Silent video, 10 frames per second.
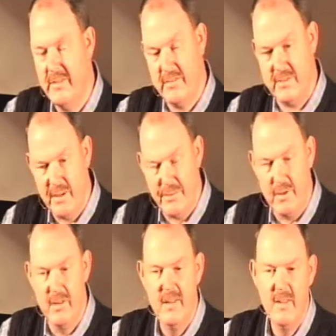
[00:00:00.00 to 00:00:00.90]

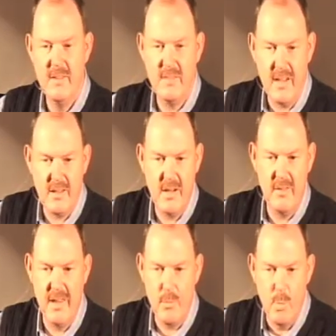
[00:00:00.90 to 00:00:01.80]
civil
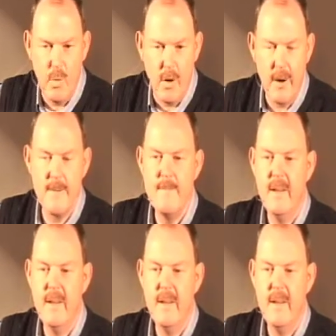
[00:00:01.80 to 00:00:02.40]
sectarian war.